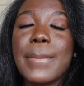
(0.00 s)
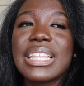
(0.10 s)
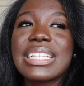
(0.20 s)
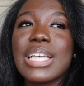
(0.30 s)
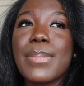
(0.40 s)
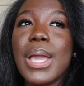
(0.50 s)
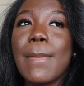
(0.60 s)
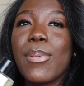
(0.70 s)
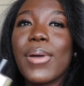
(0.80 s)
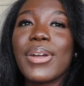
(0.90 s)
but this could be
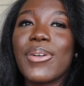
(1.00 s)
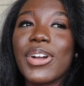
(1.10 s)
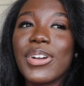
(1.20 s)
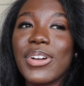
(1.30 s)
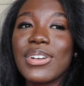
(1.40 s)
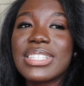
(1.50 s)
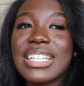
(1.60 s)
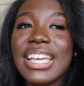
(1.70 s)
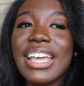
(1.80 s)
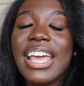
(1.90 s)
a boy or a girl
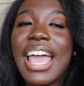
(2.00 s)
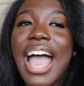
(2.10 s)
scent.